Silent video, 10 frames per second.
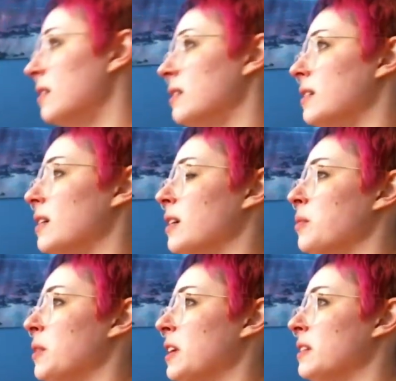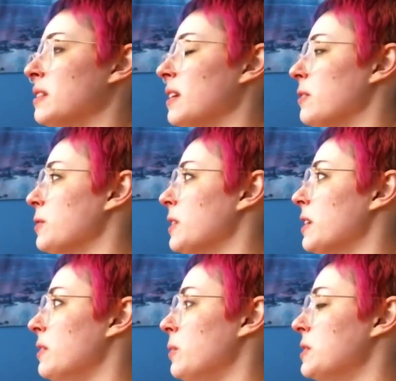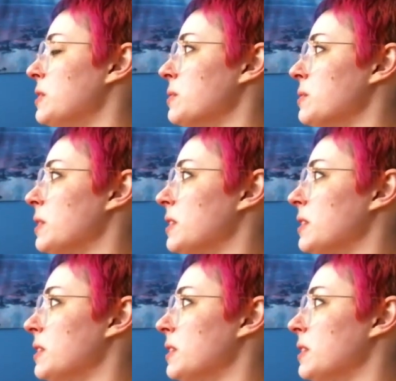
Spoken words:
oh man, I forgot what's the word.